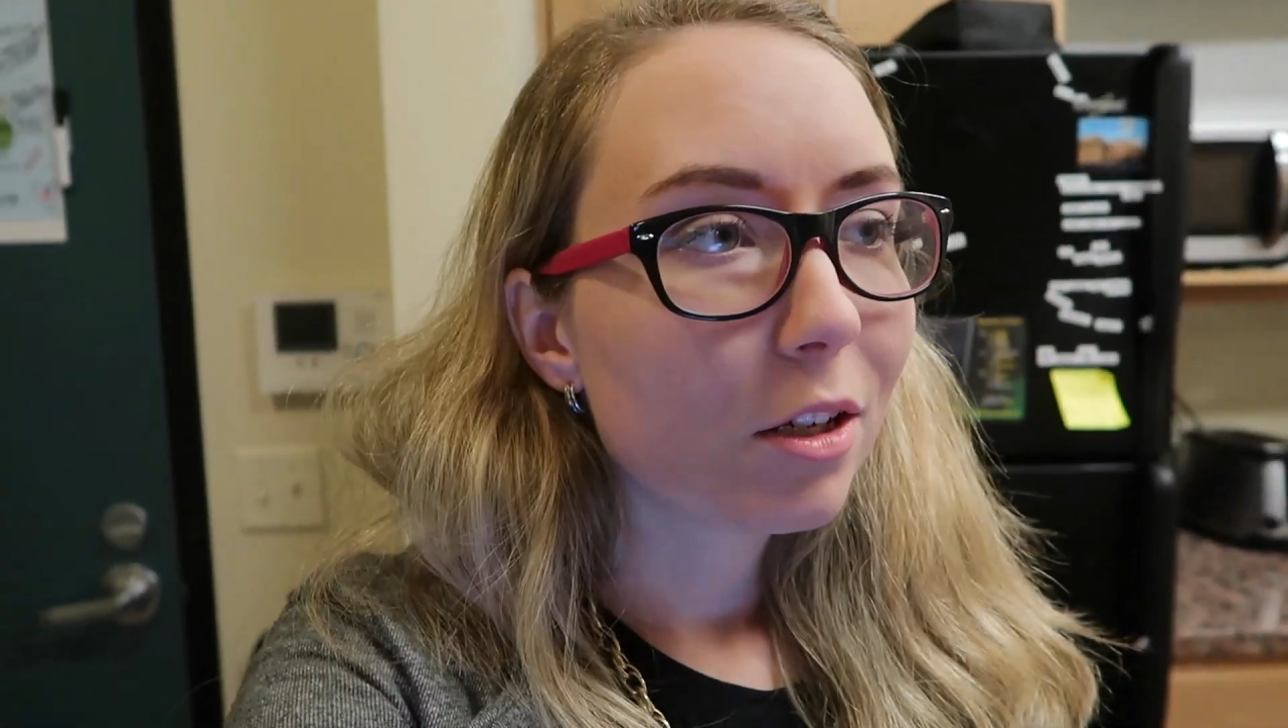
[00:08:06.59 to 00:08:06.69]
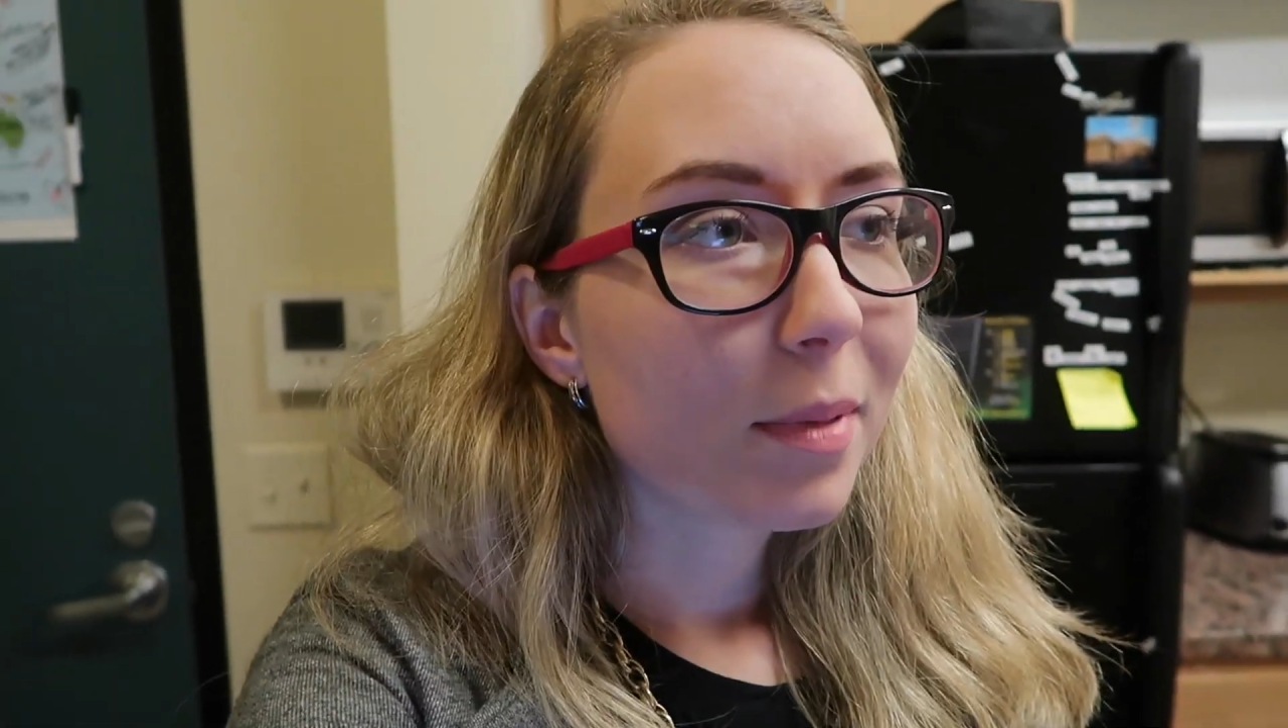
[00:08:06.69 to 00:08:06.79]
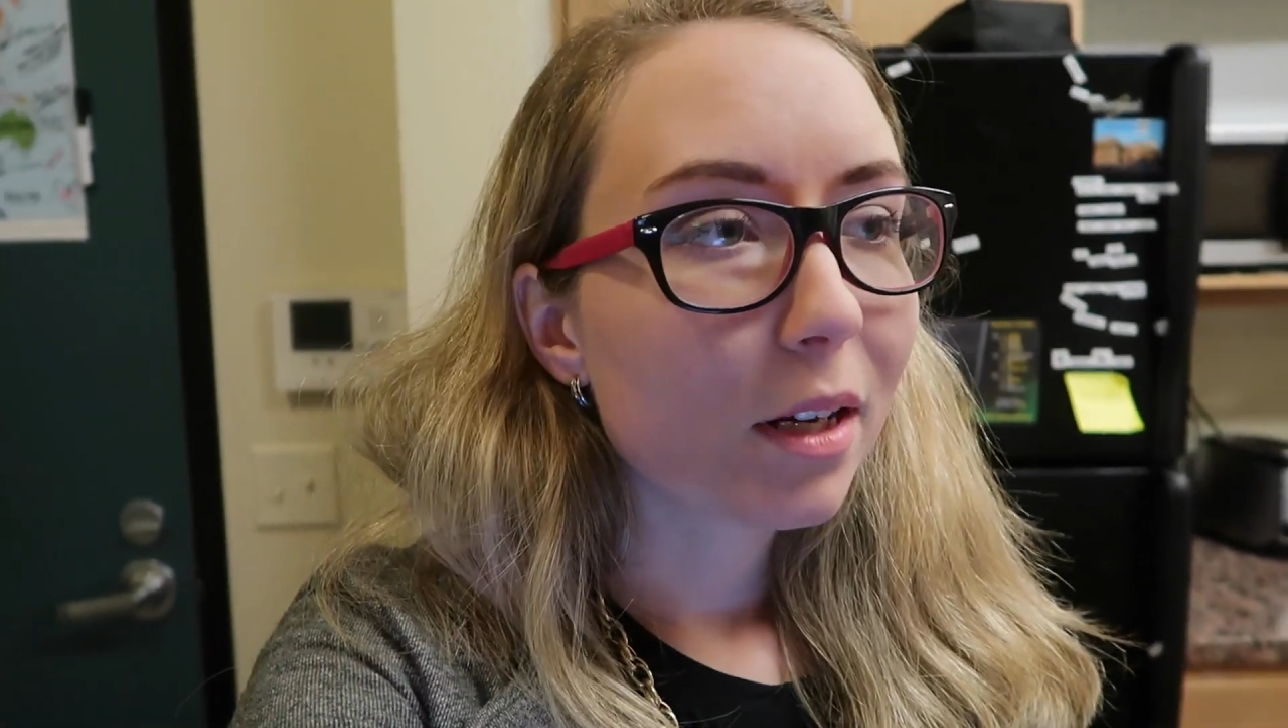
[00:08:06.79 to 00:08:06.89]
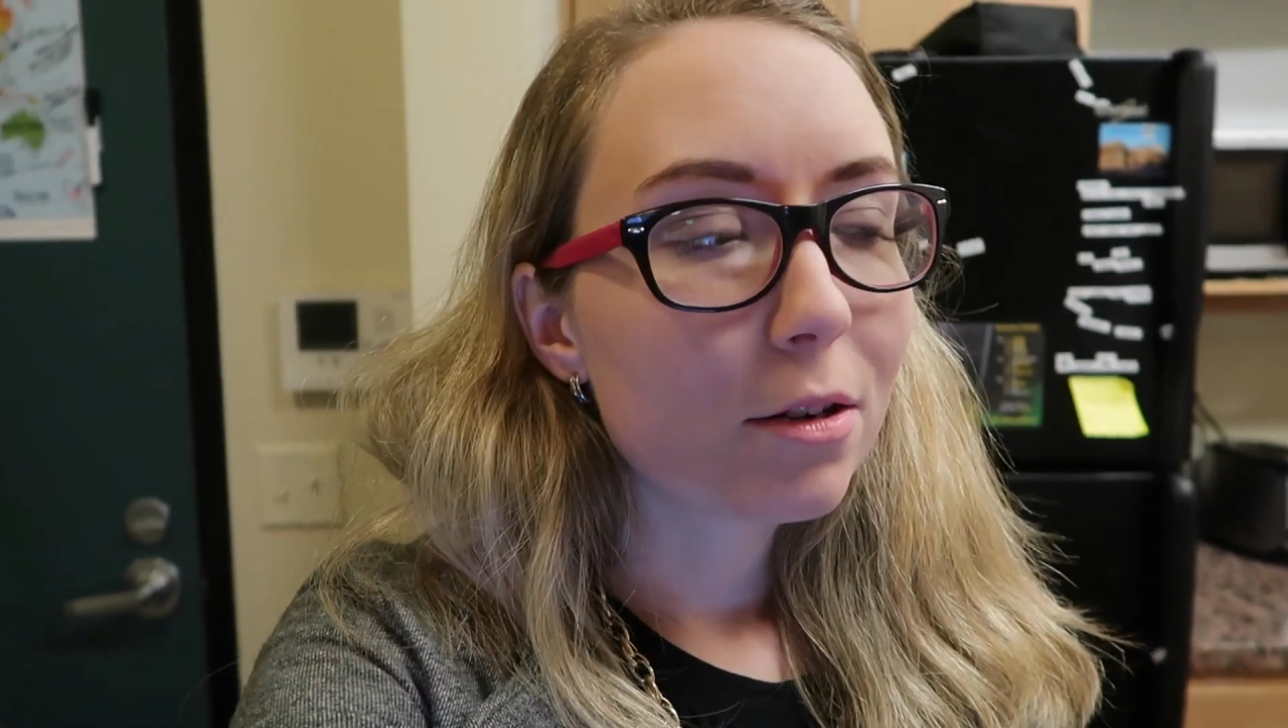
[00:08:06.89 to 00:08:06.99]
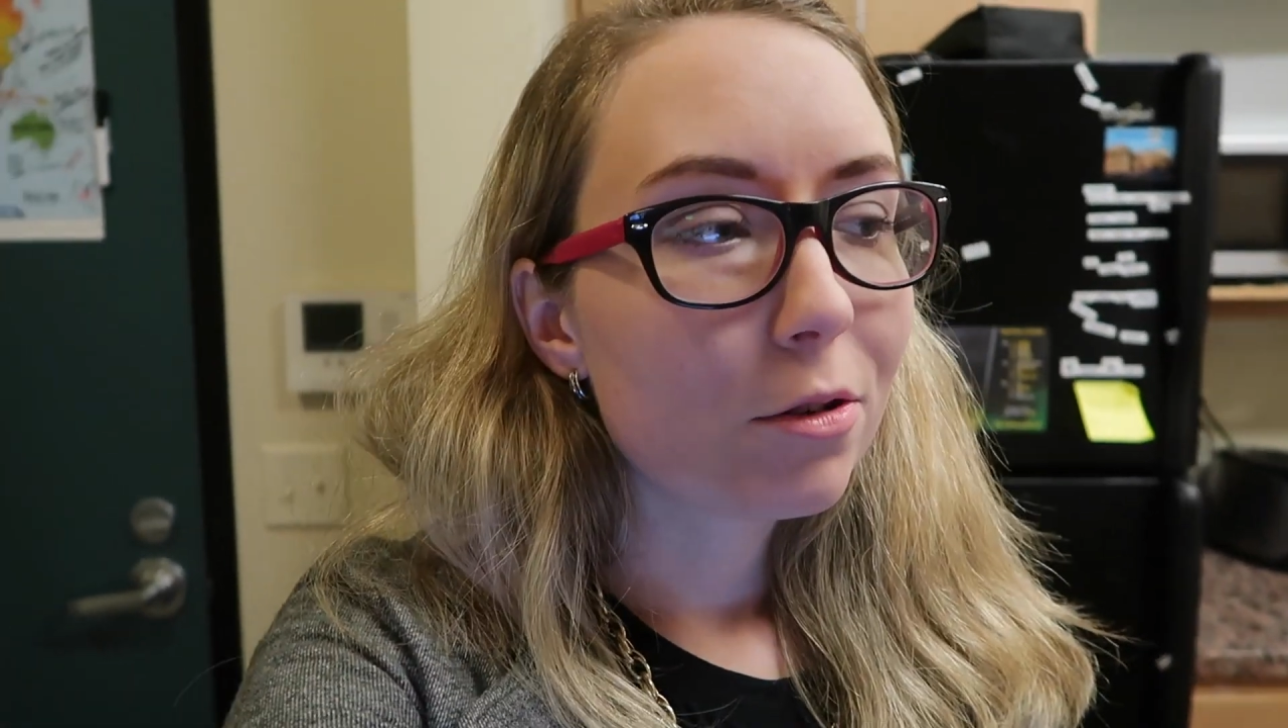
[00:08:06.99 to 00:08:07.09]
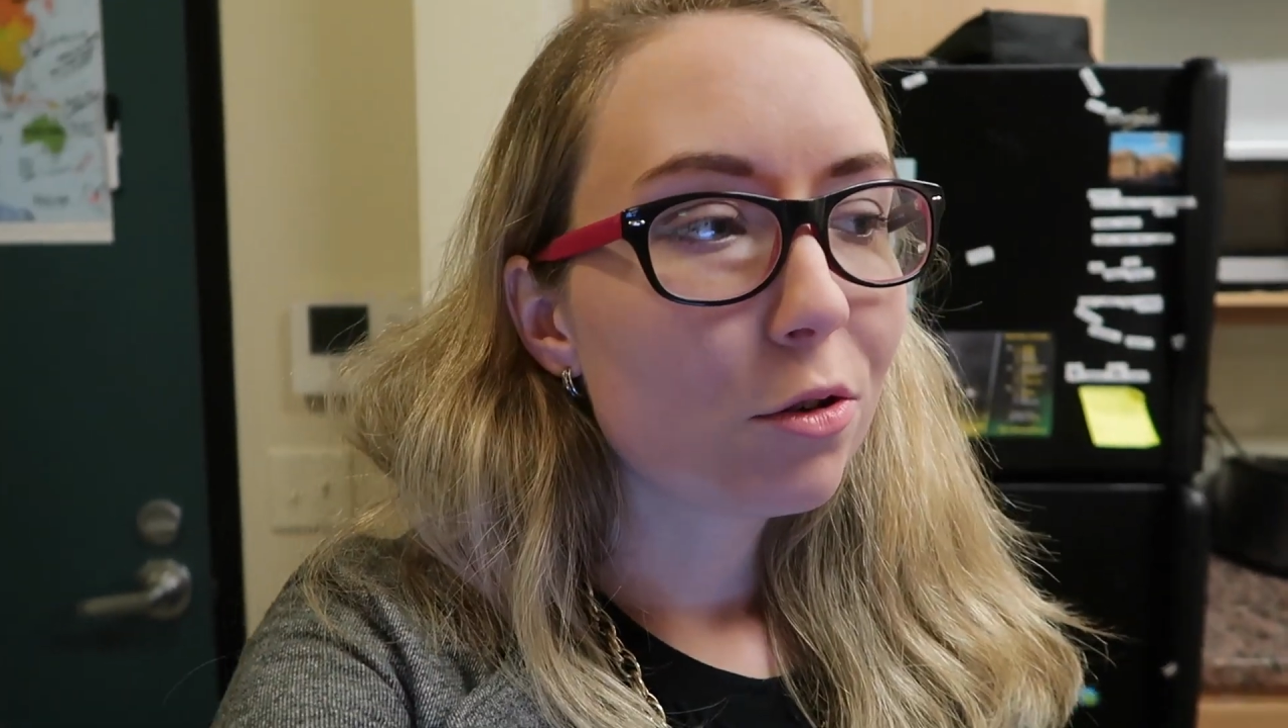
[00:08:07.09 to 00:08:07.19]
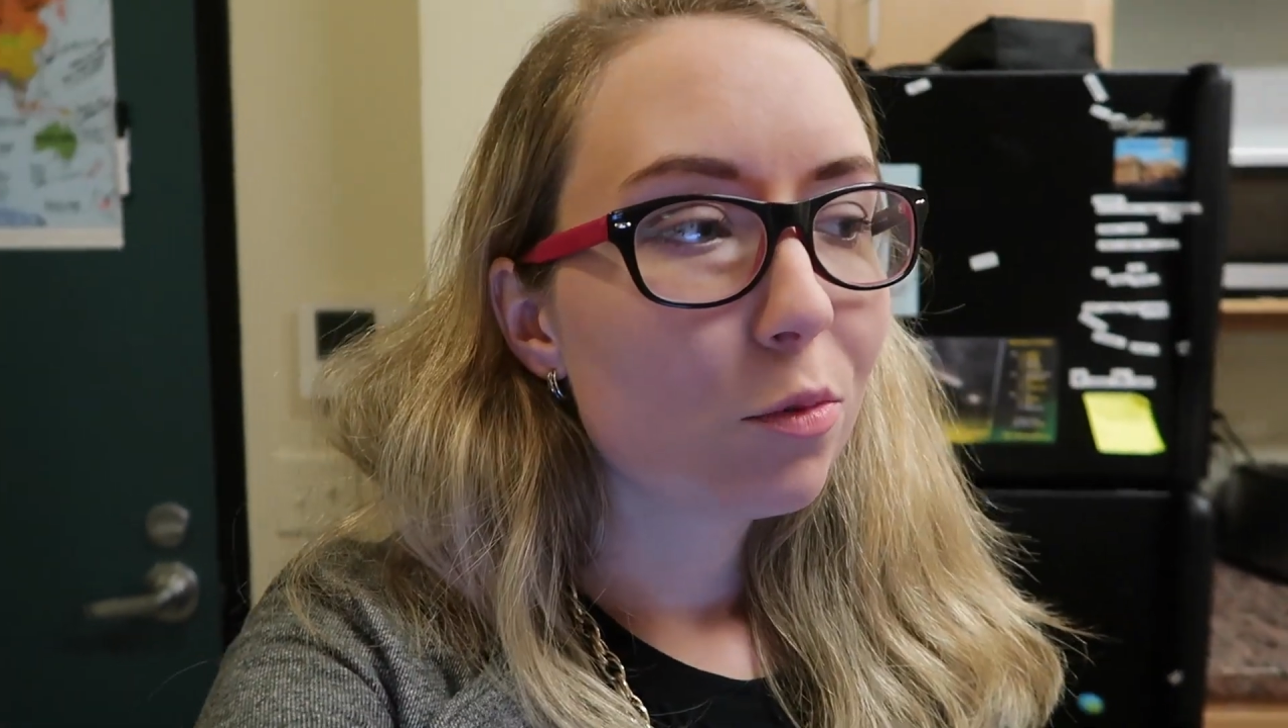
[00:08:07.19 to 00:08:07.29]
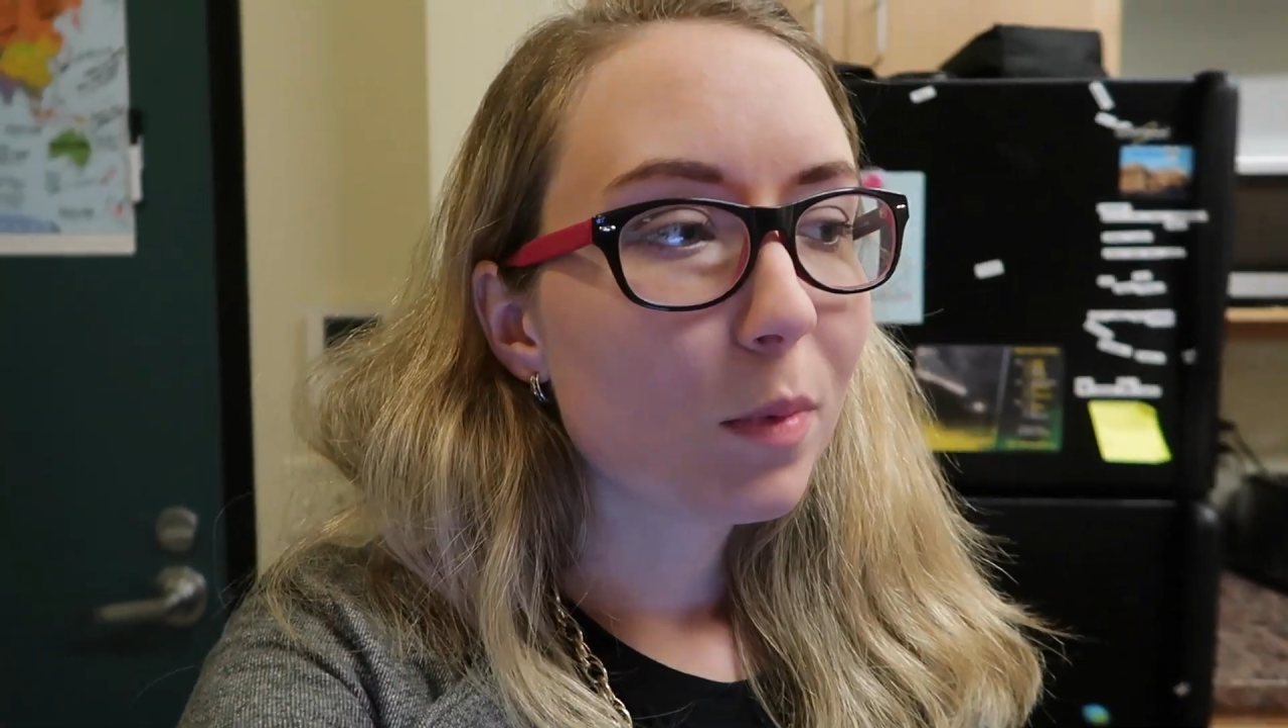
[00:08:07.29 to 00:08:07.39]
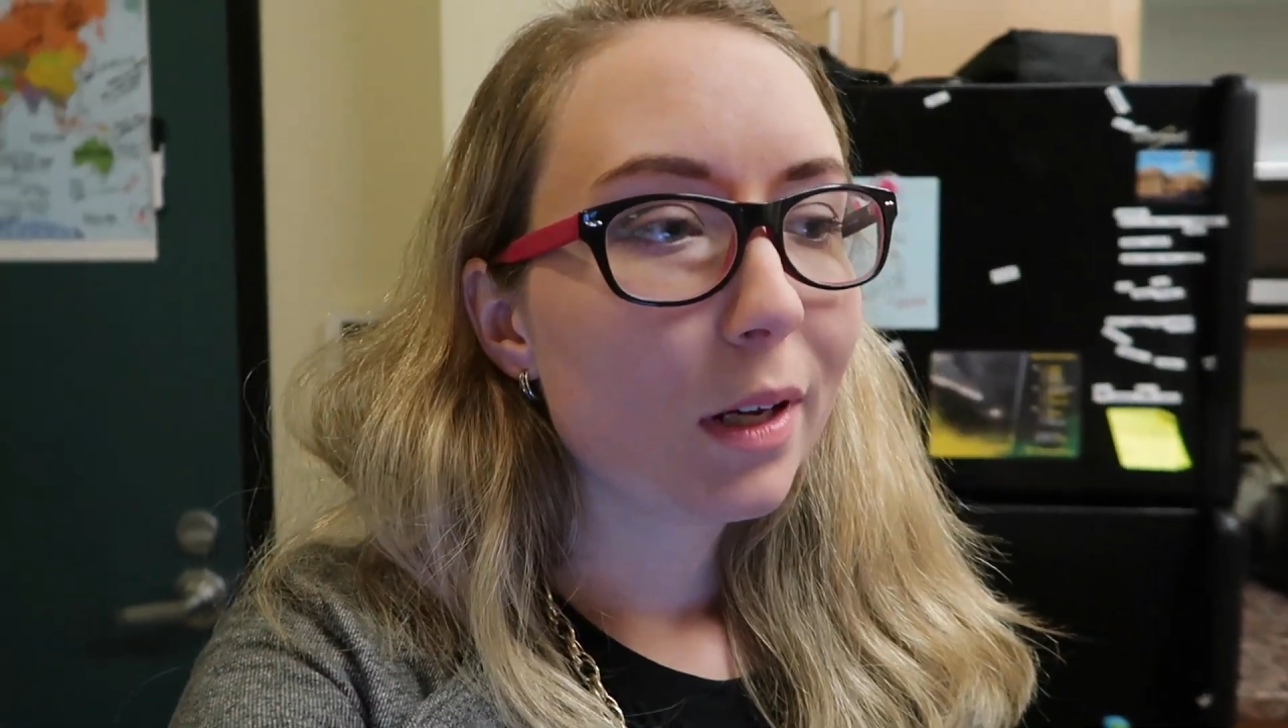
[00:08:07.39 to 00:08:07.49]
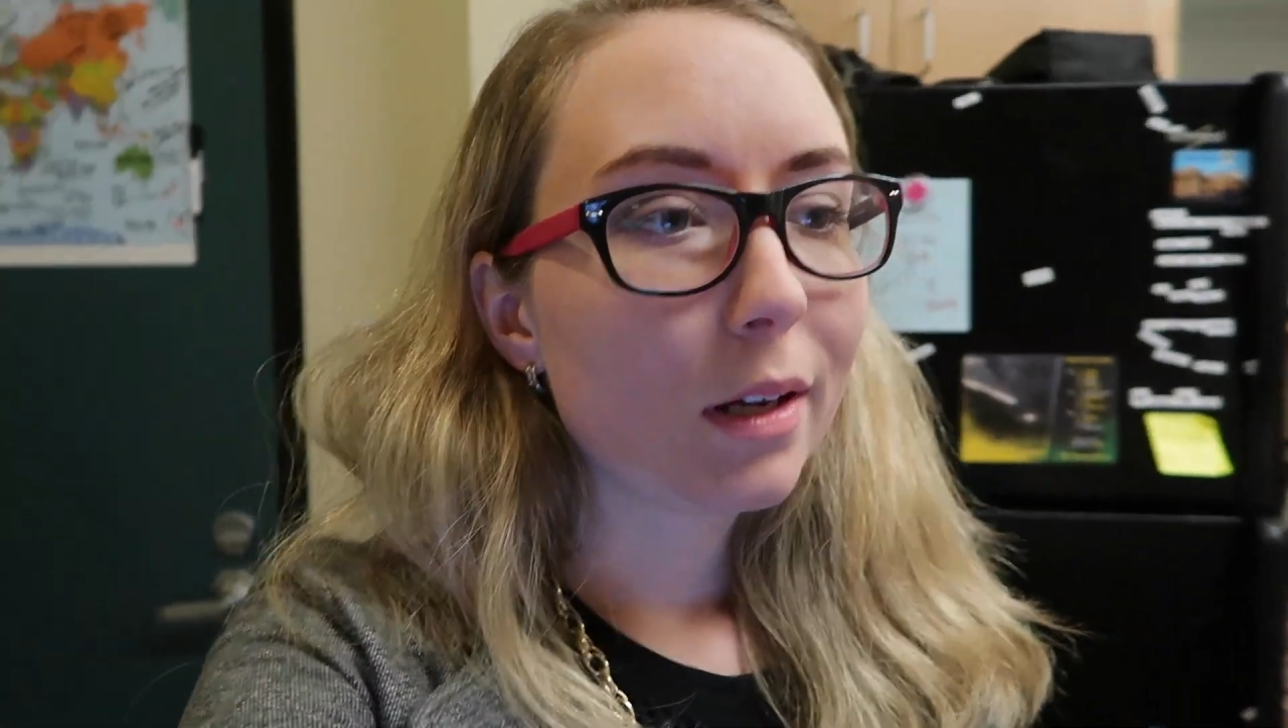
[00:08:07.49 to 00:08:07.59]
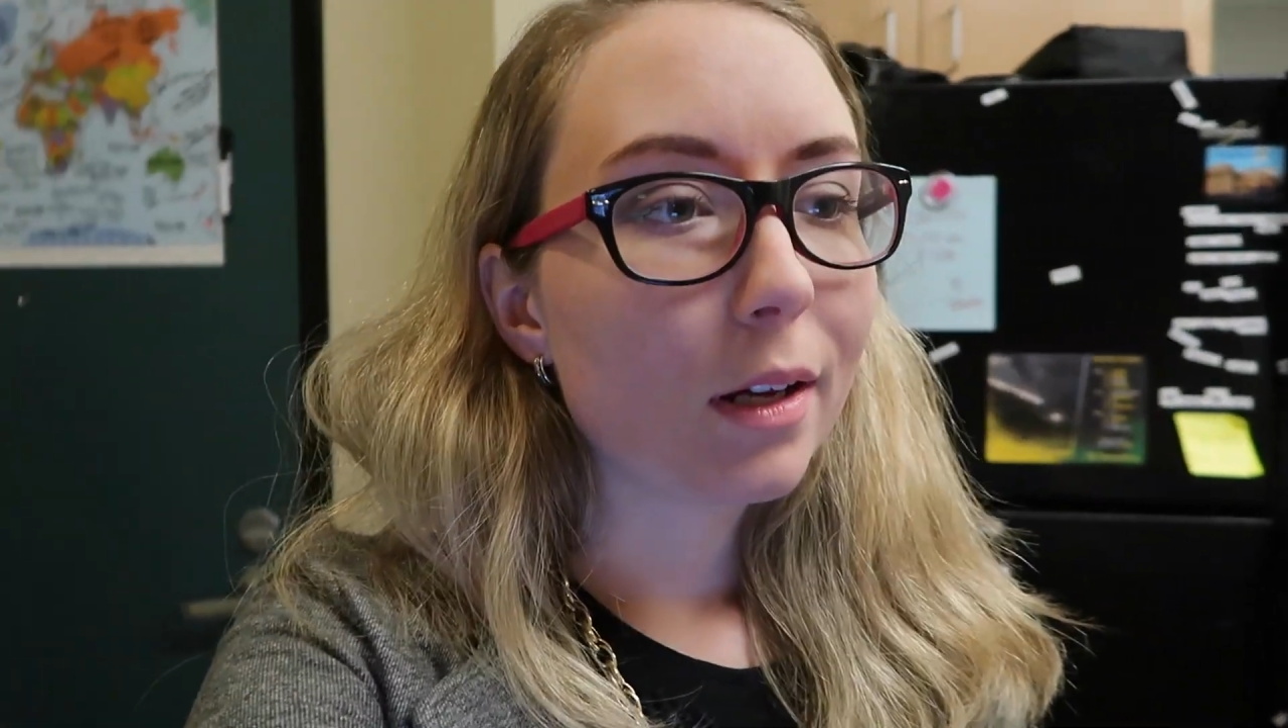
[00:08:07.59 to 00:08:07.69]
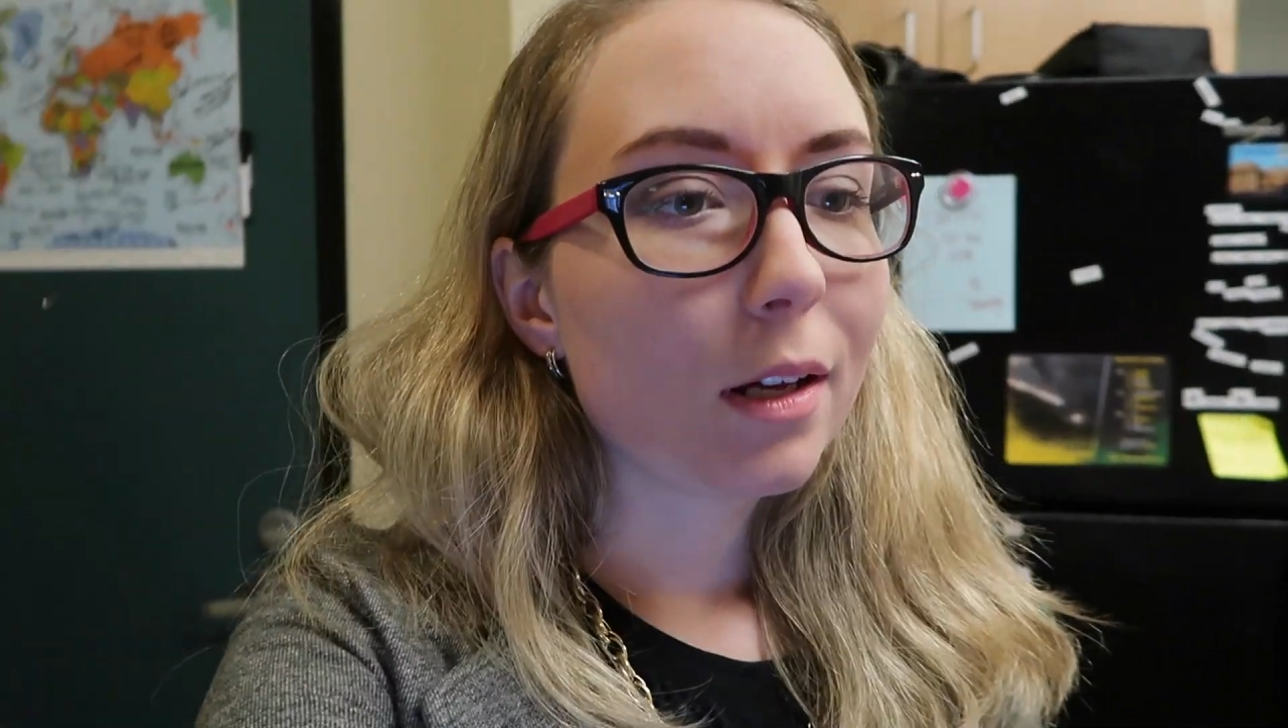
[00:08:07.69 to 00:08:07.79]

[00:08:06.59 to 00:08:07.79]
so I'm back home,